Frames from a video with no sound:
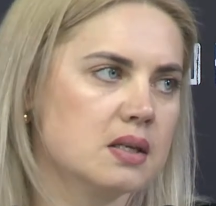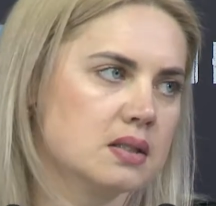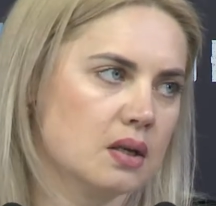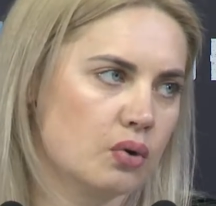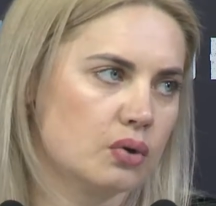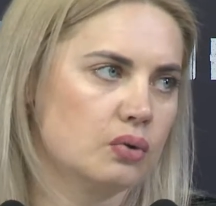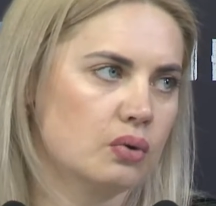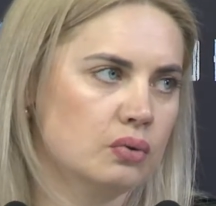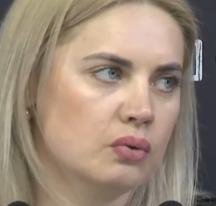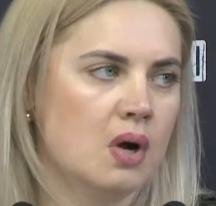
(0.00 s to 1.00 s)

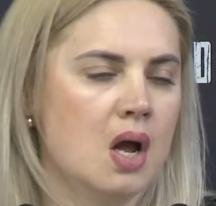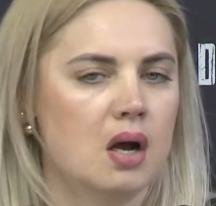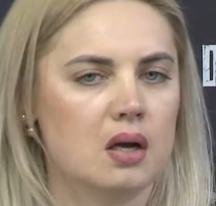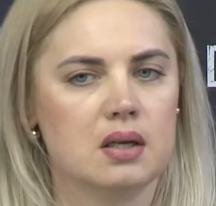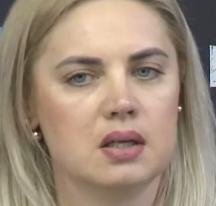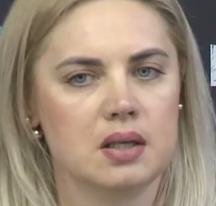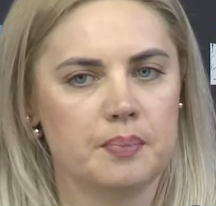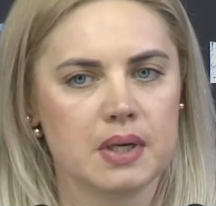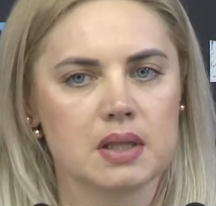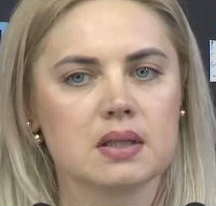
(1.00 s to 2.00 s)
for
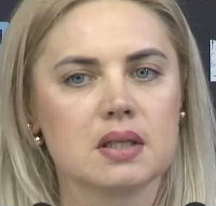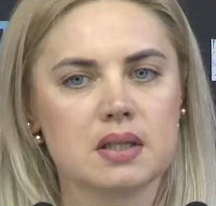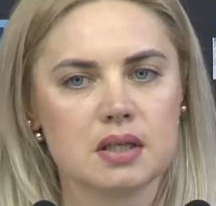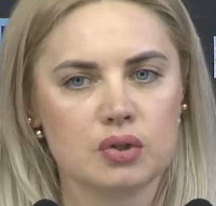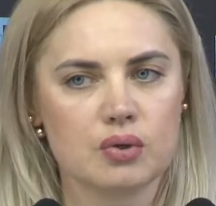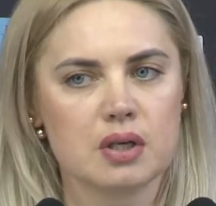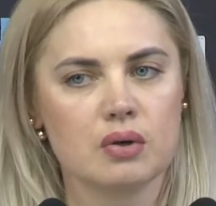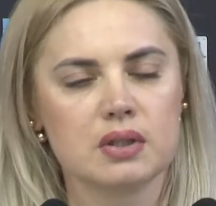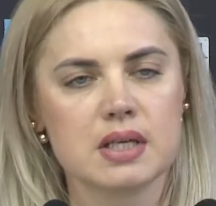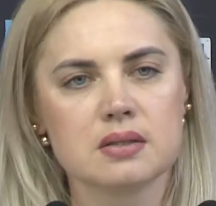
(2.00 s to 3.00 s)
putting
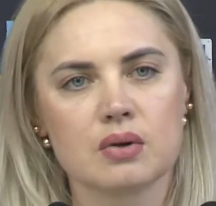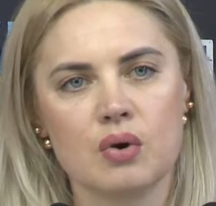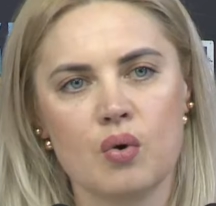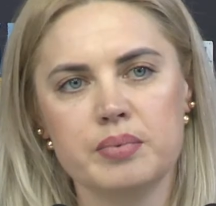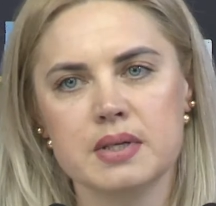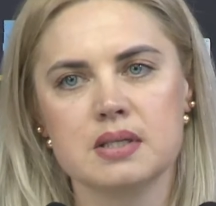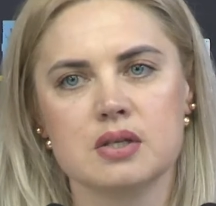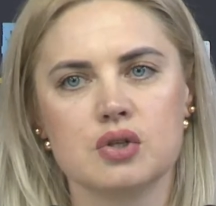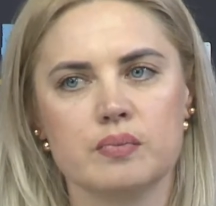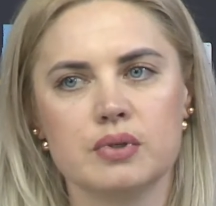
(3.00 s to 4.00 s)
these
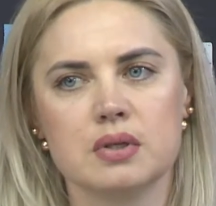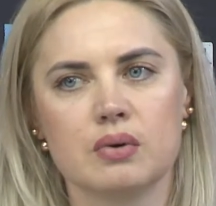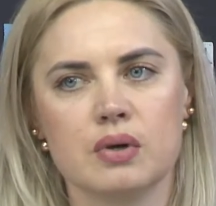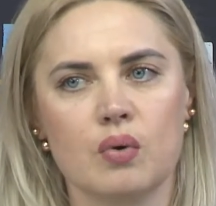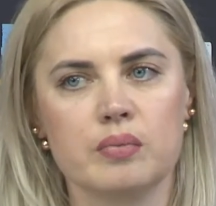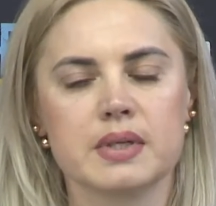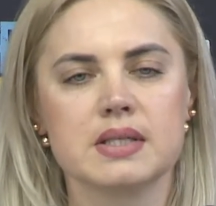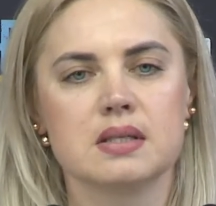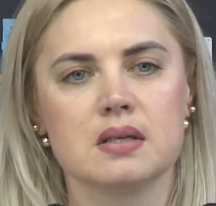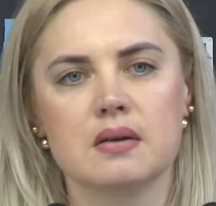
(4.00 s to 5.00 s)
children in
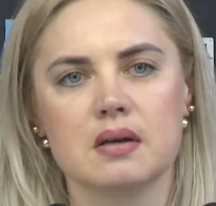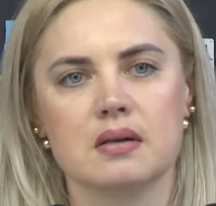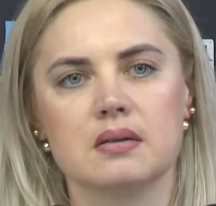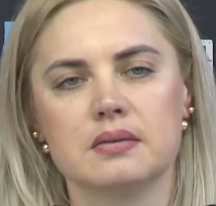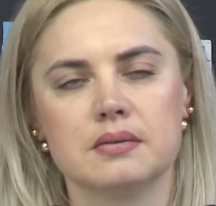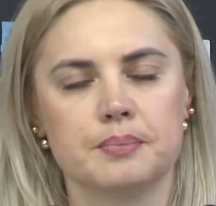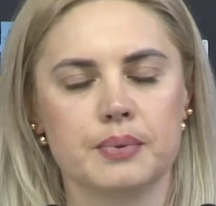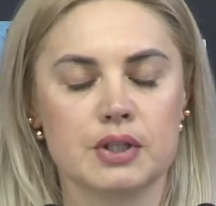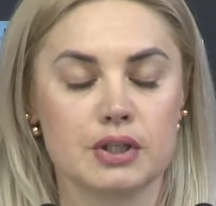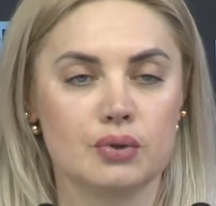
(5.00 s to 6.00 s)
different types of
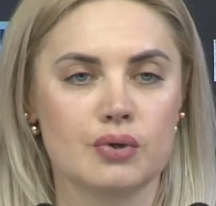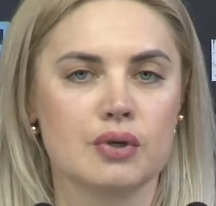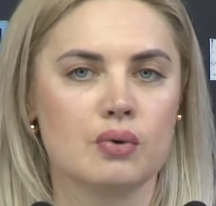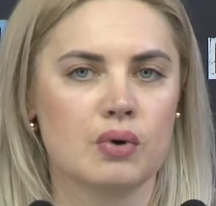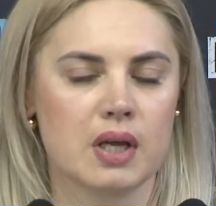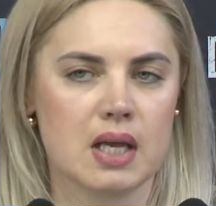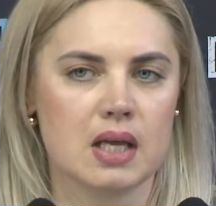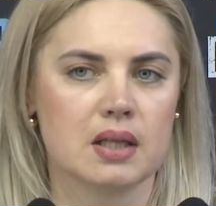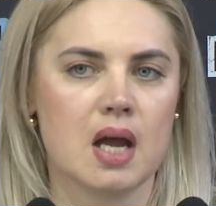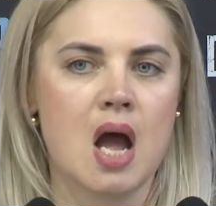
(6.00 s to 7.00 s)
family care
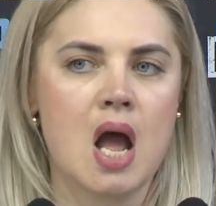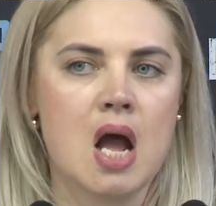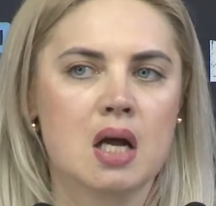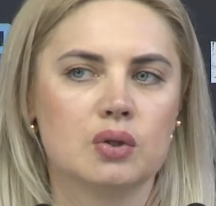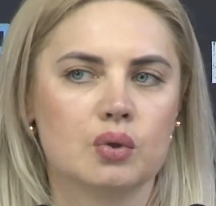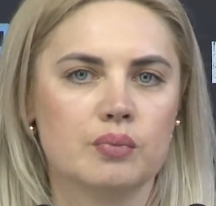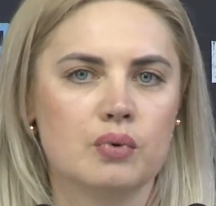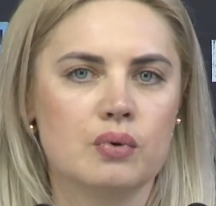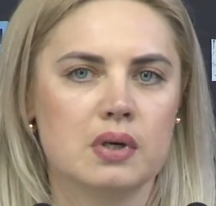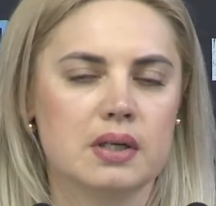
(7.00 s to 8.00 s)
in
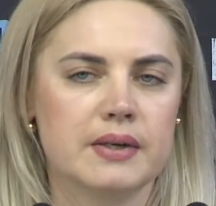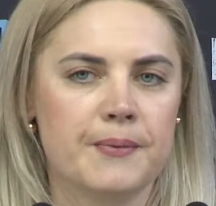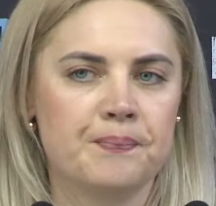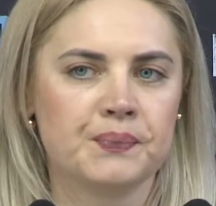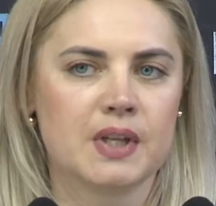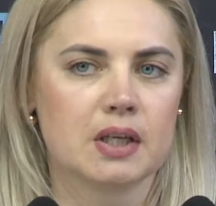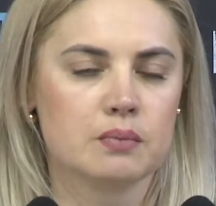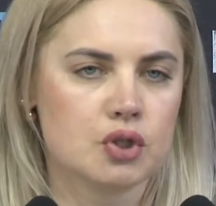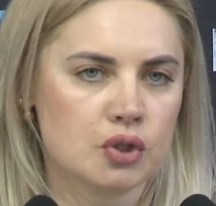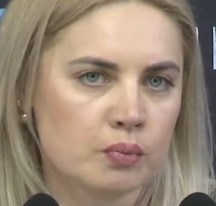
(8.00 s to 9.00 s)
the territory
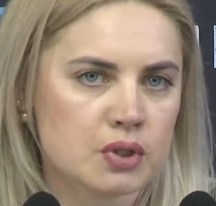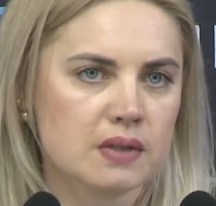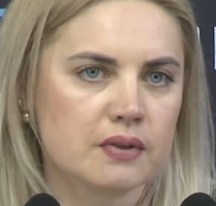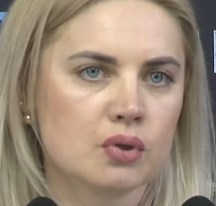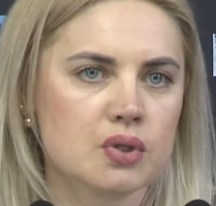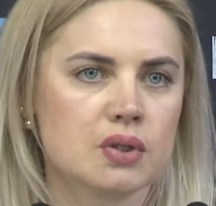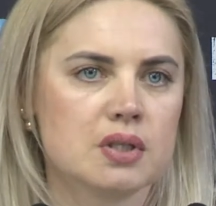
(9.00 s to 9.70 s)
of Ukraine.